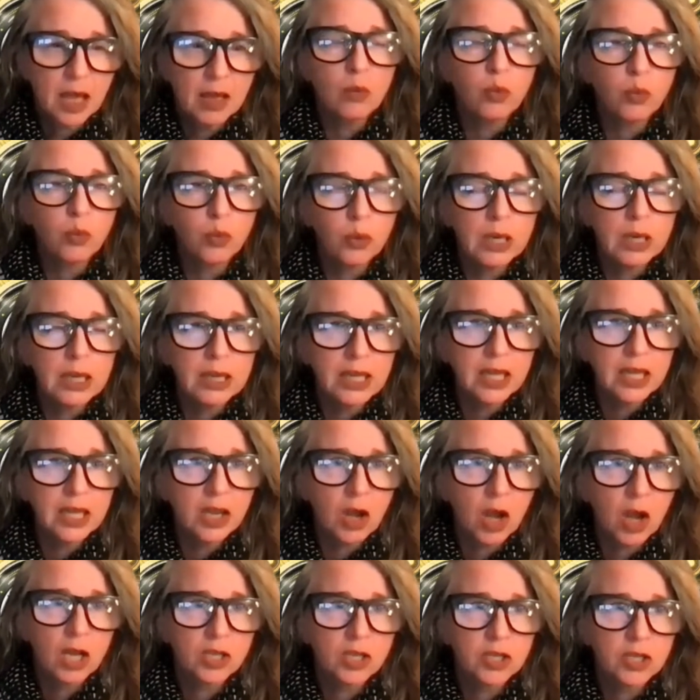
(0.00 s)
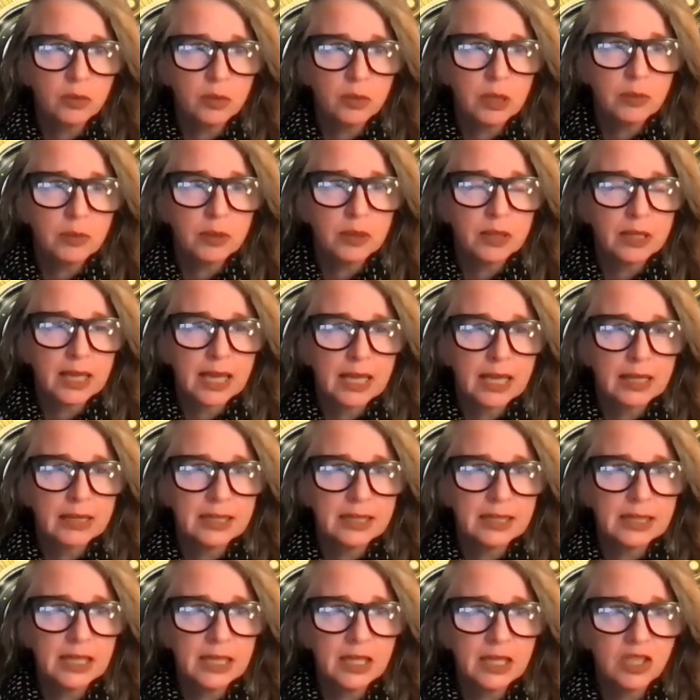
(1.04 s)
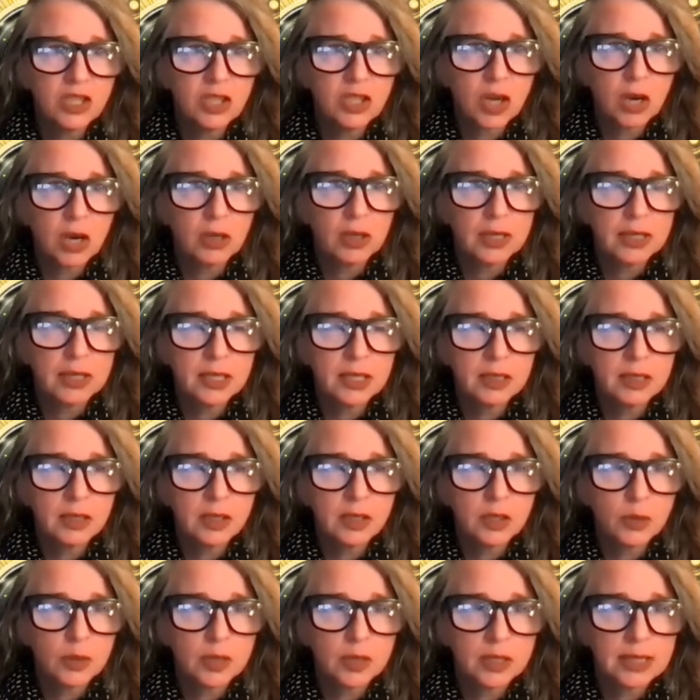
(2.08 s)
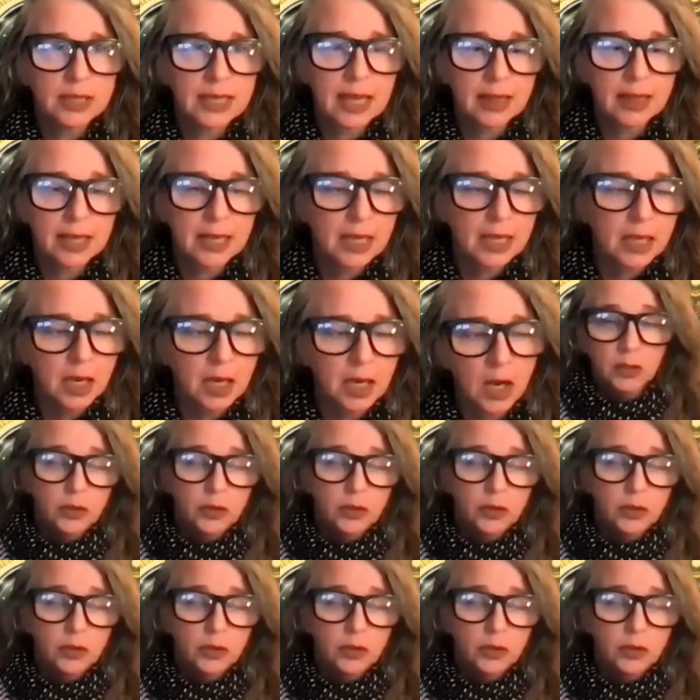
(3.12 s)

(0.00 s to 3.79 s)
I really caution people against any charlatans who are selling,